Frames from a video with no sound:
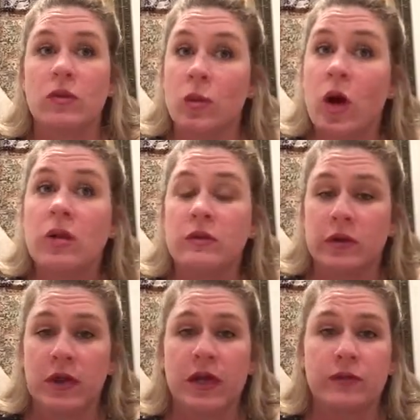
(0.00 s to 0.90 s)
through all of
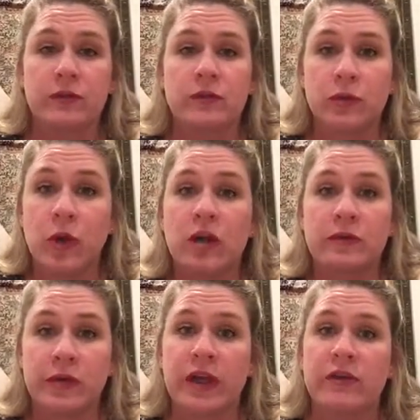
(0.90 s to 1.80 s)
your life. Through all
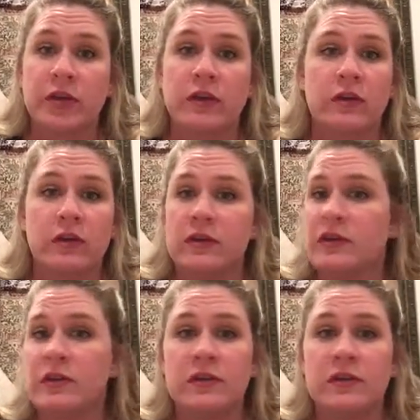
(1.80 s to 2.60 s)
of your life, you need to do this. This